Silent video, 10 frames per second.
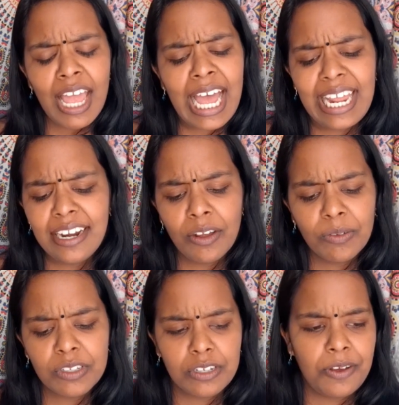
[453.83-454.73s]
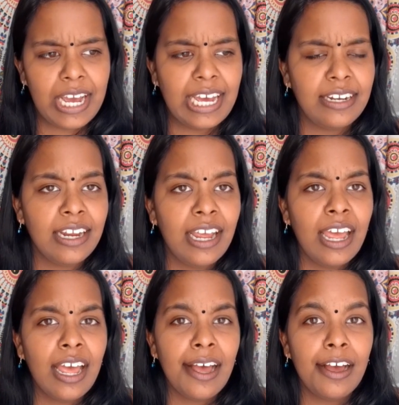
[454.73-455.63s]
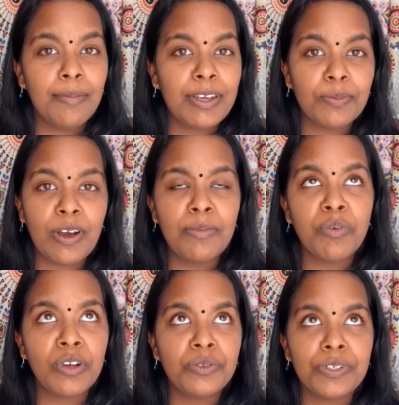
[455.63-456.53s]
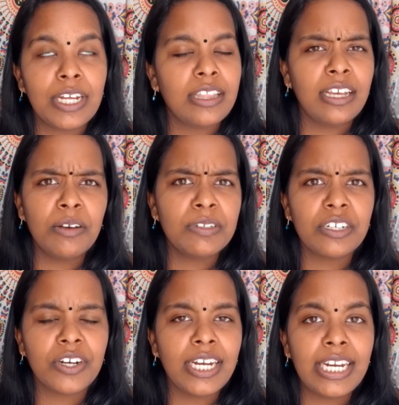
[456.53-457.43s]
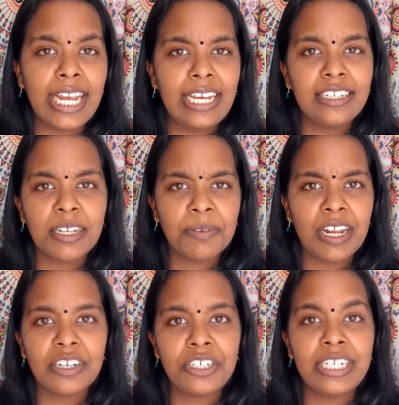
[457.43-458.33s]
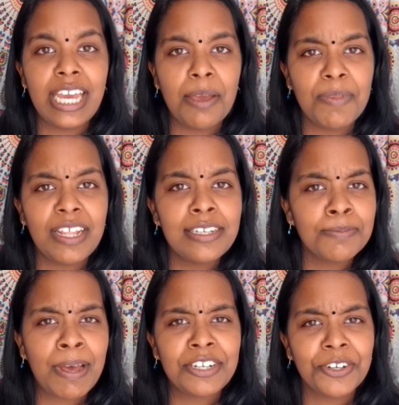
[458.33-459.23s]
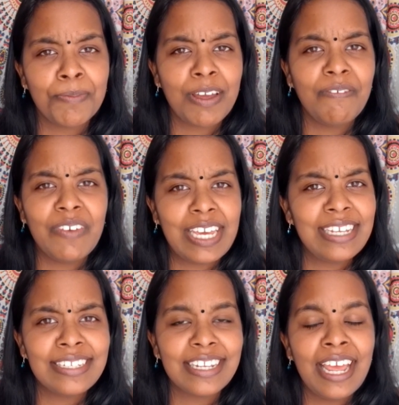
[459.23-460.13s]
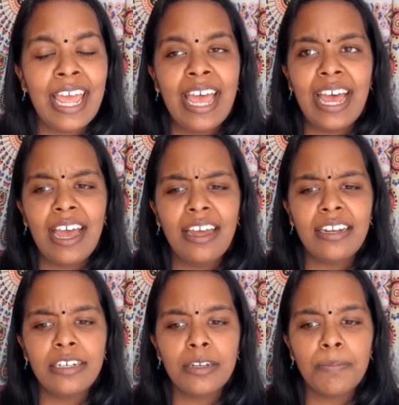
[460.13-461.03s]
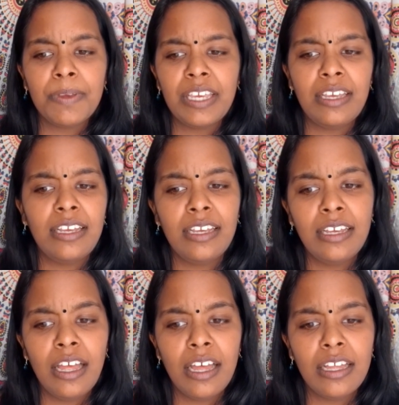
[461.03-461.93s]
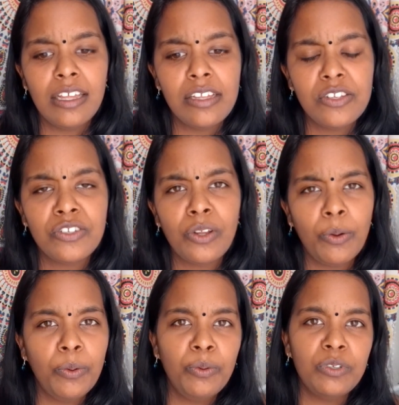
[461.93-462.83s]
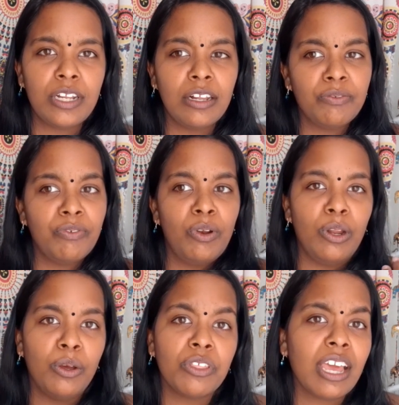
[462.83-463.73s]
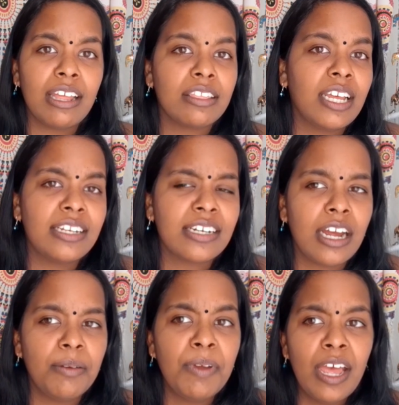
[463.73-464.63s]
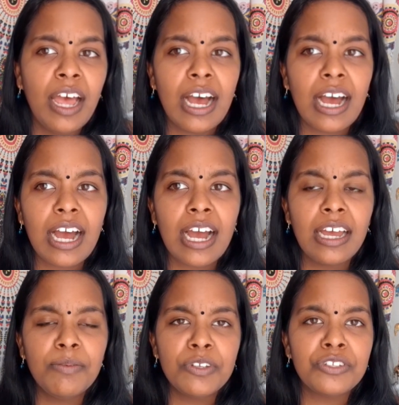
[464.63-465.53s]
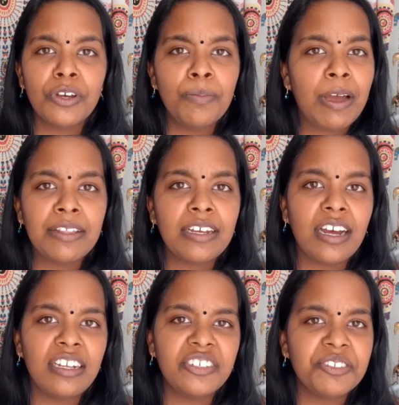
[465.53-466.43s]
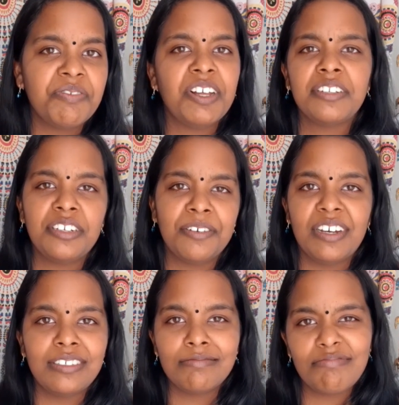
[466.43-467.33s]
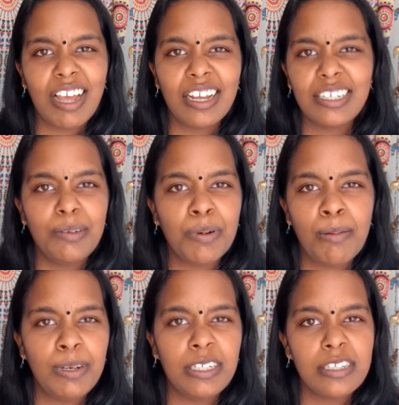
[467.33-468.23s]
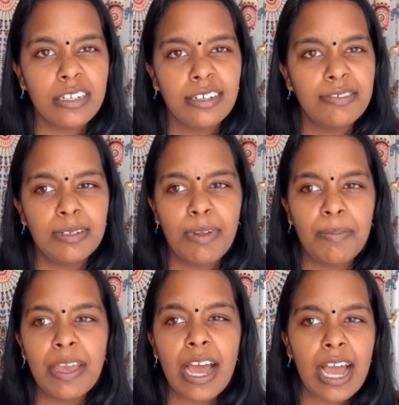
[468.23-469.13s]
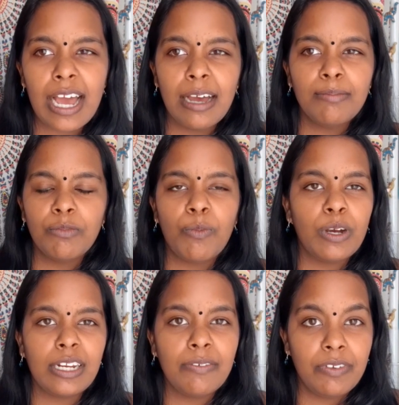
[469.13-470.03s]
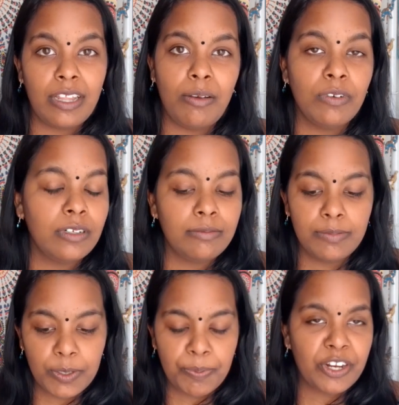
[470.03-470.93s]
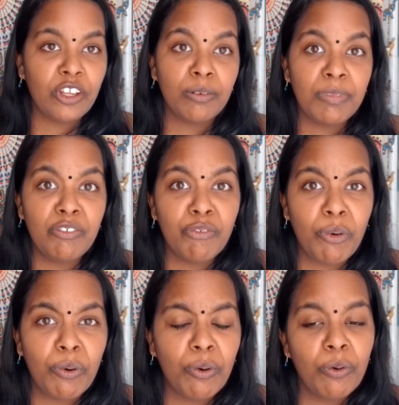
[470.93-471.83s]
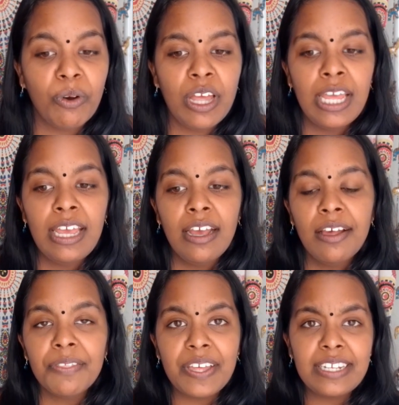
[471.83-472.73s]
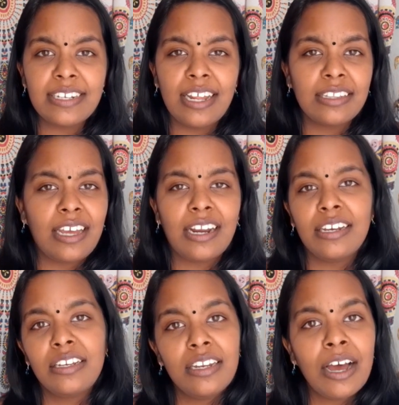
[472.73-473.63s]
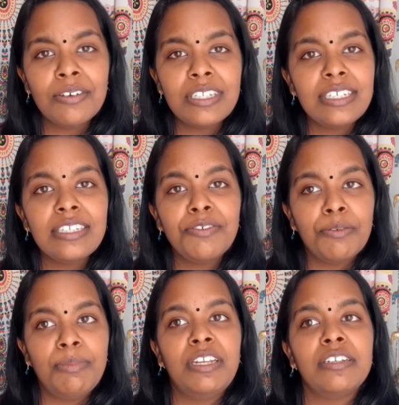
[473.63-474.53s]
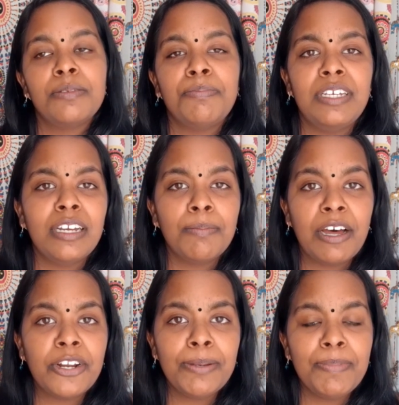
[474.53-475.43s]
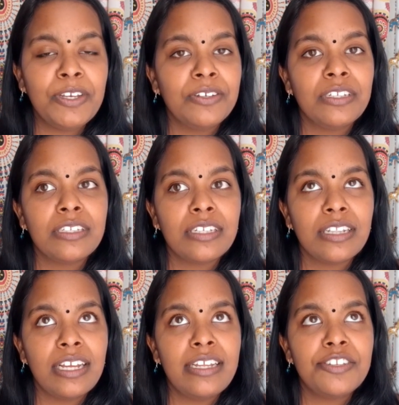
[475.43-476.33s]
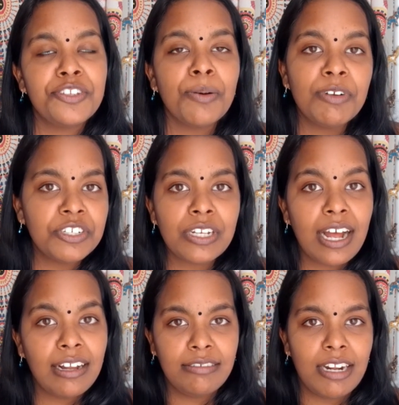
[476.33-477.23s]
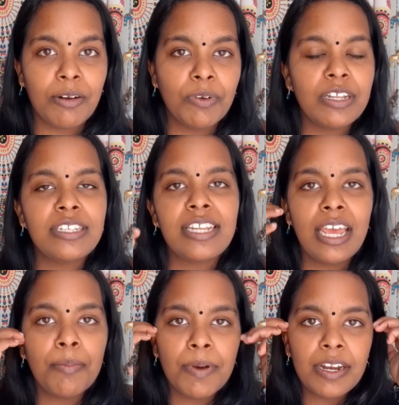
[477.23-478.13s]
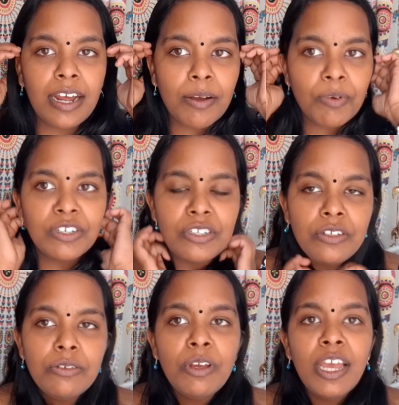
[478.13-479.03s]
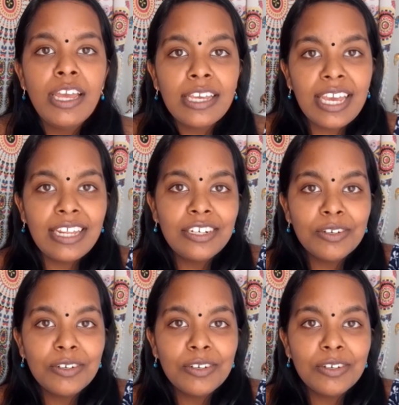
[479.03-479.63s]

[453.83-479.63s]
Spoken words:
And I also had, at one point when I think I was in grade 8, someone actually came and they spat on my face. And being so self-loathing at that time, I was so bad that I just felt, you know what, I actually probably deserved it. Maybe I am whatever they were spitting on me for, or things like that. And now it's easy for me to speak about it because there's so much else that I want to say, but I want to get